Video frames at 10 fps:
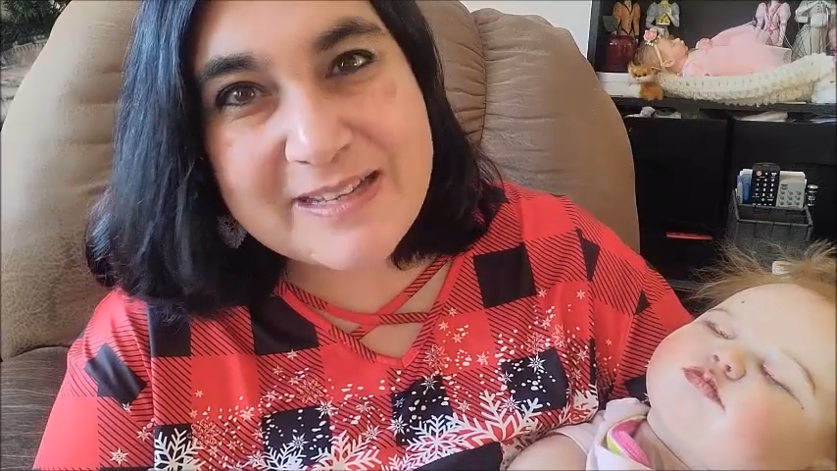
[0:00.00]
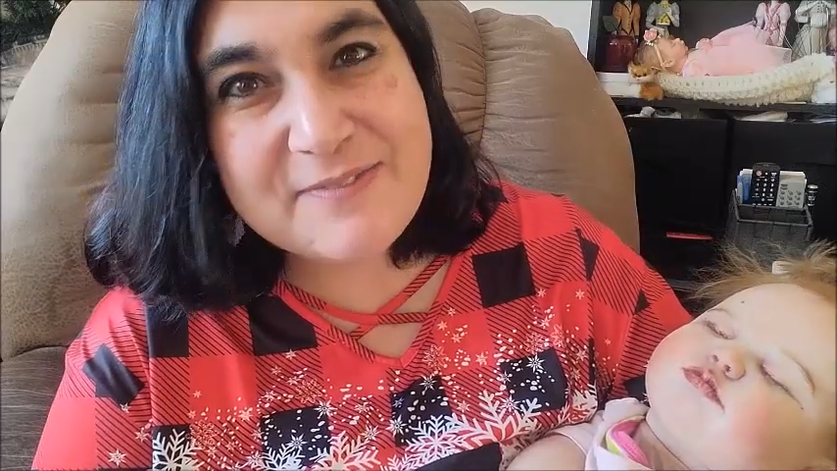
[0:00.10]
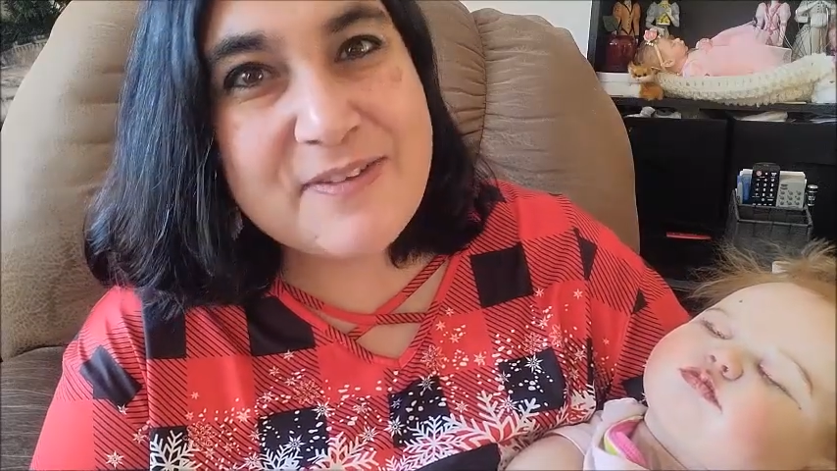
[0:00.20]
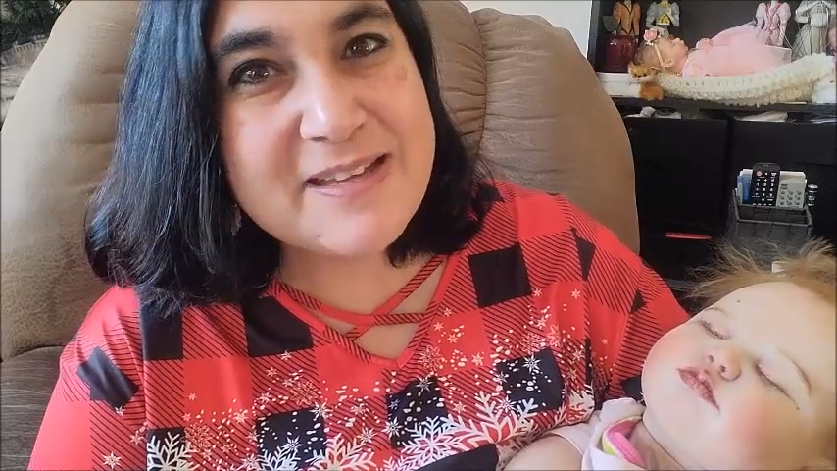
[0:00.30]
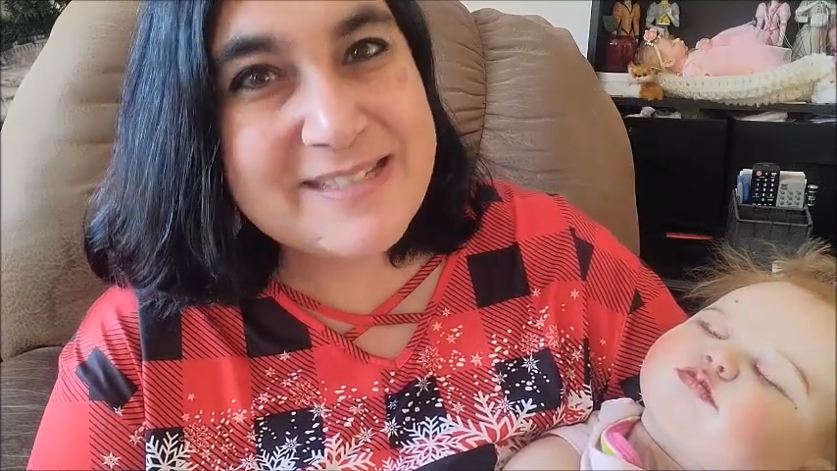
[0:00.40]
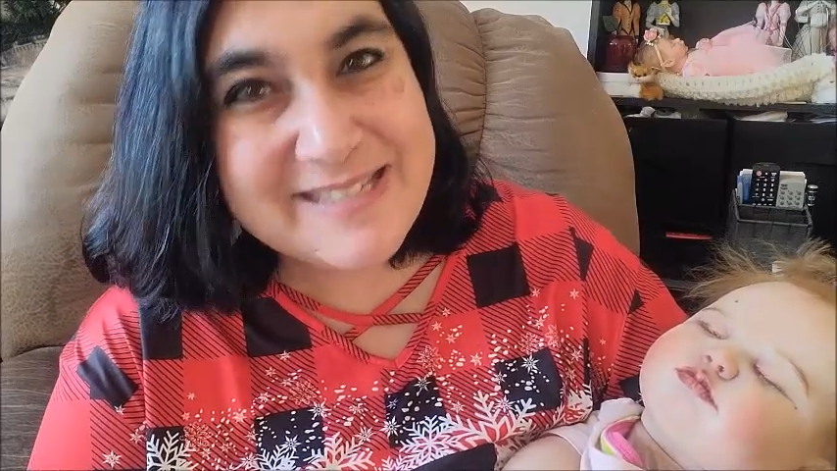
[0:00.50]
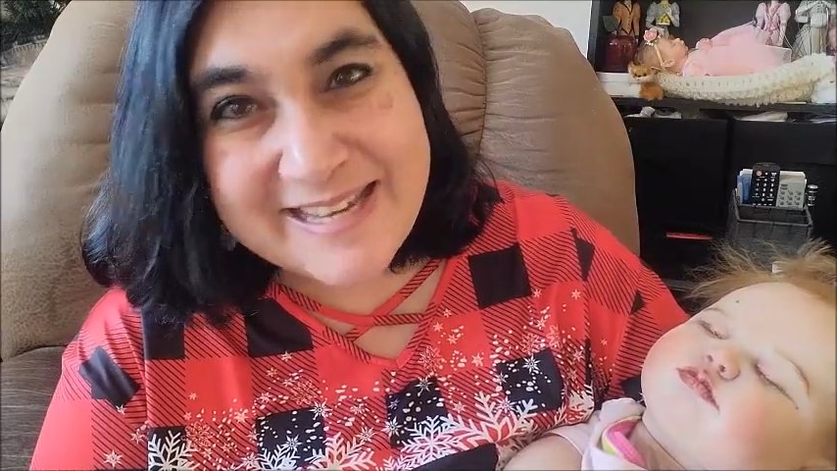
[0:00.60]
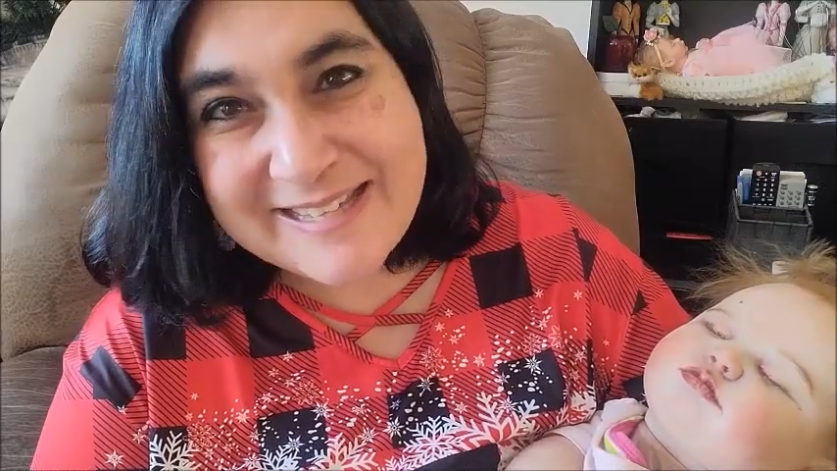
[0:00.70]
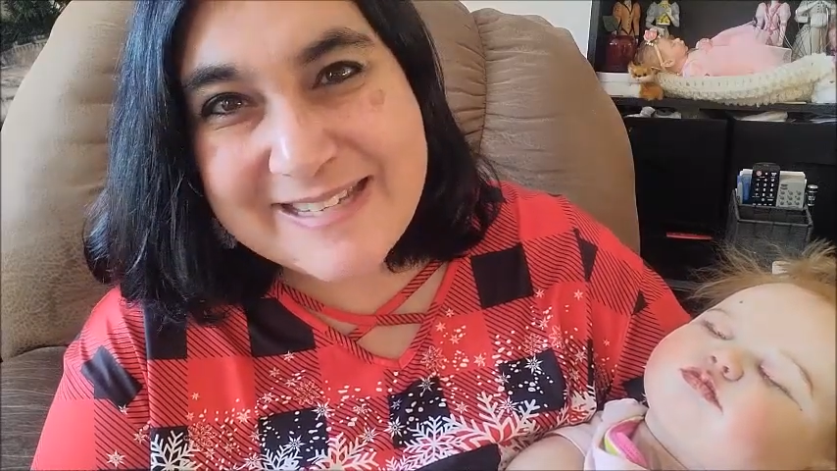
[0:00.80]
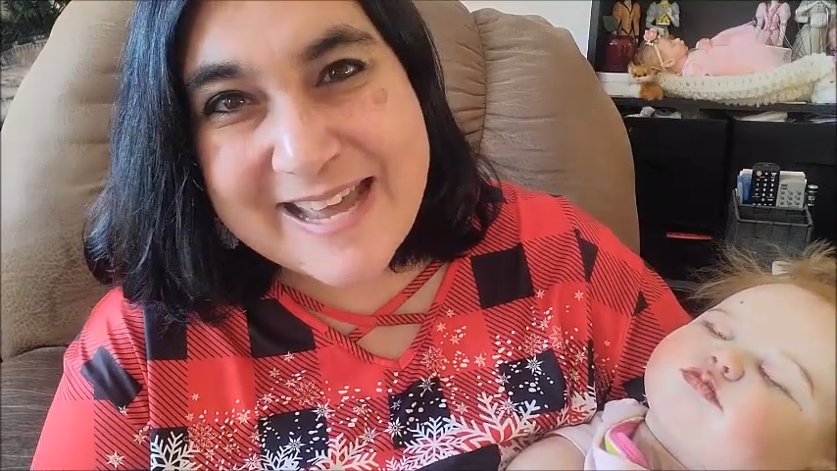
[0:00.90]
if I
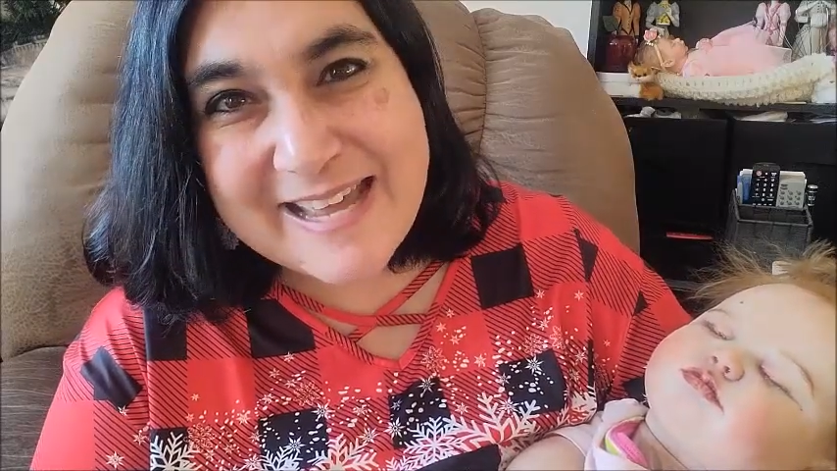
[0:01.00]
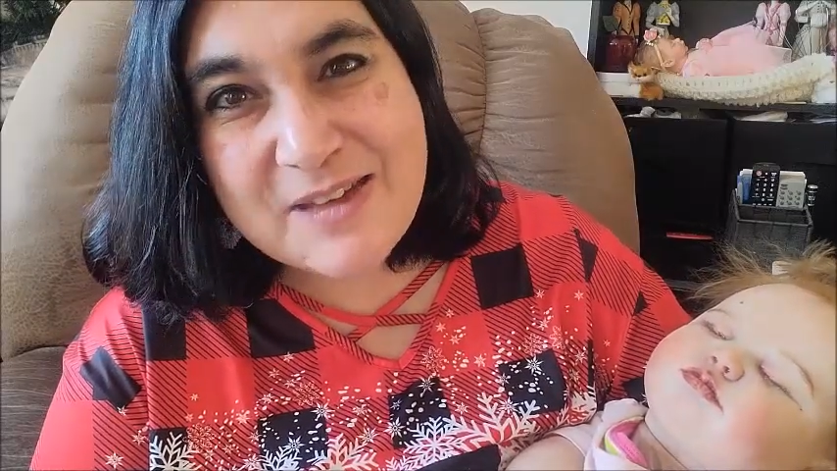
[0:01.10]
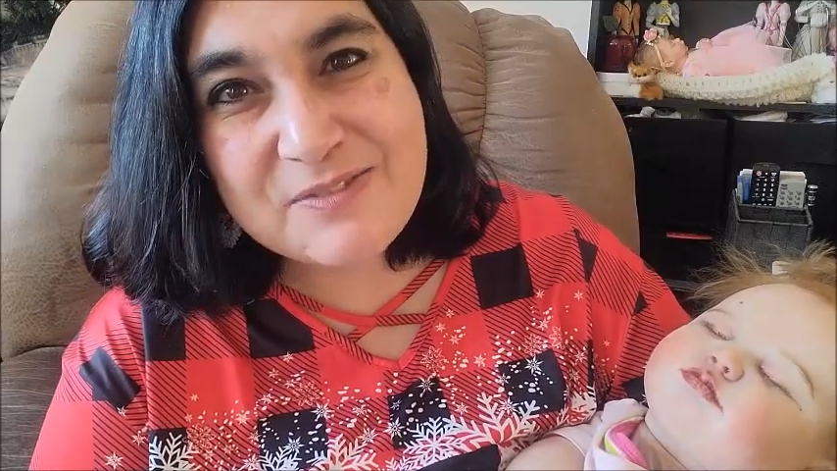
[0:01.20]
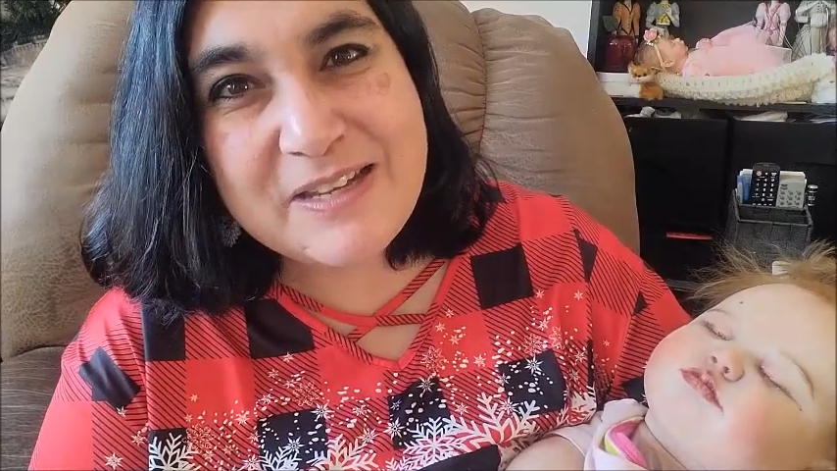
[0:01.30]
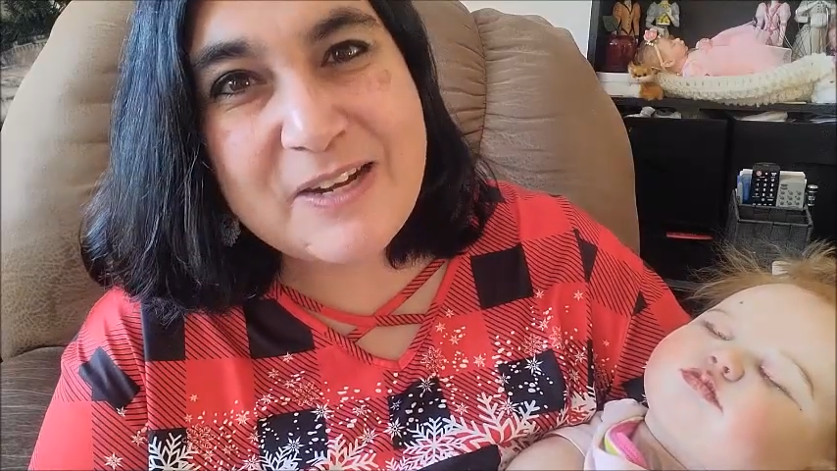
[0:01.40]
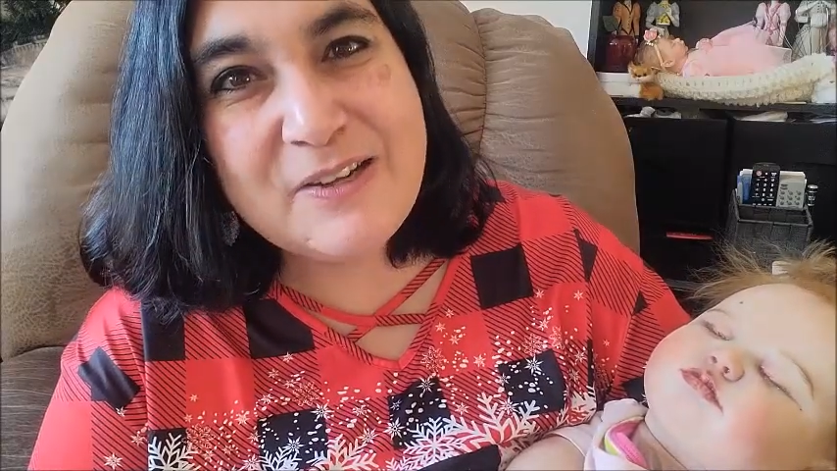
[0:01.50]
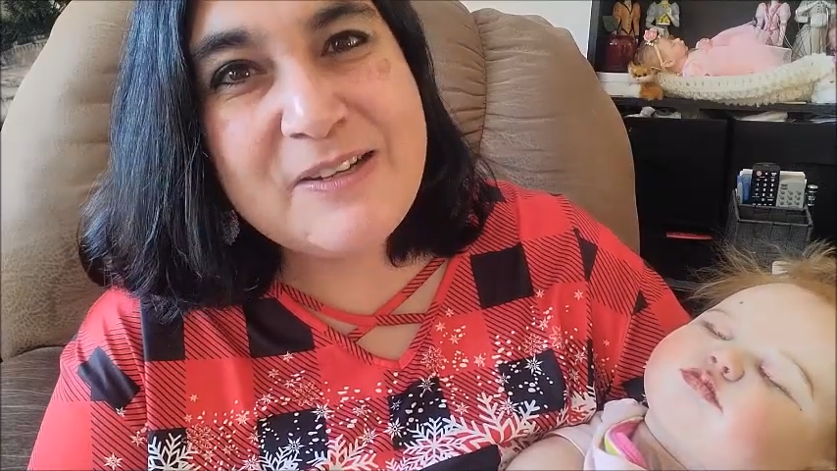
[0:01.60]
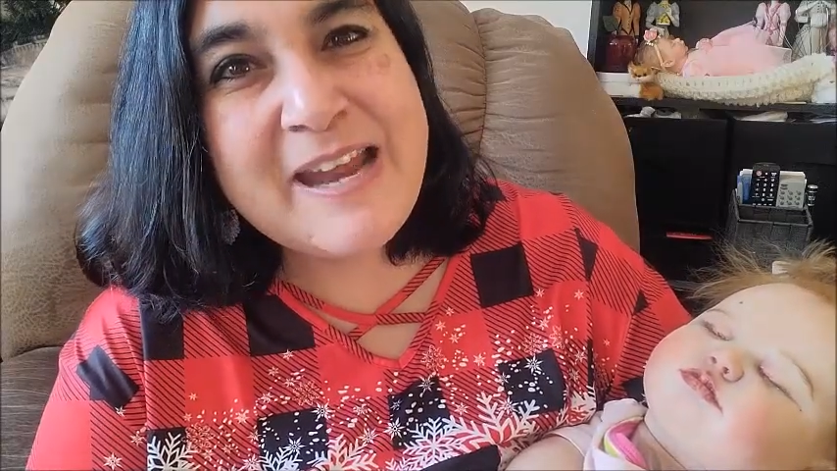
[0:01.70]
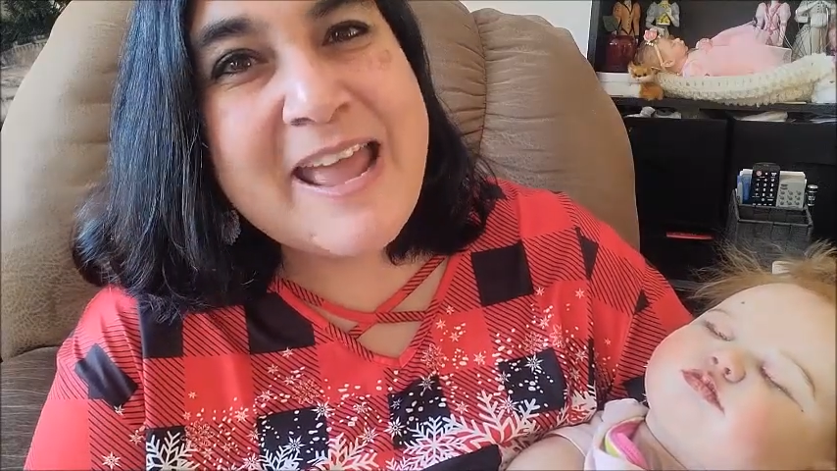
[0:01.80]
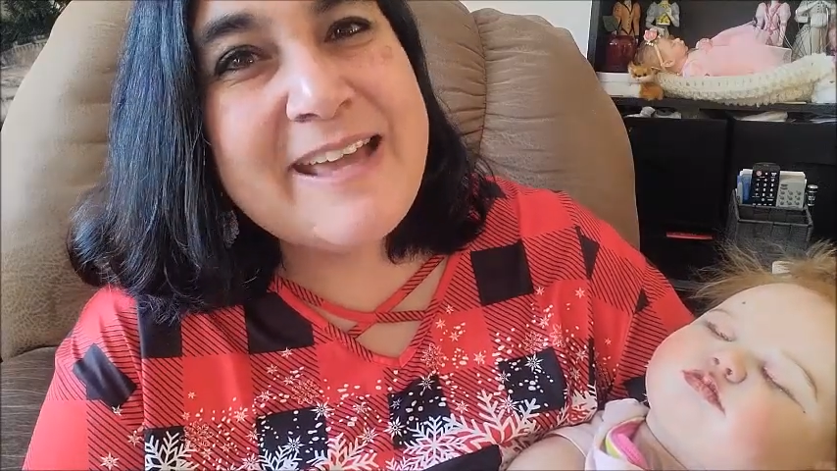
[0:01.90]
see a tag out there,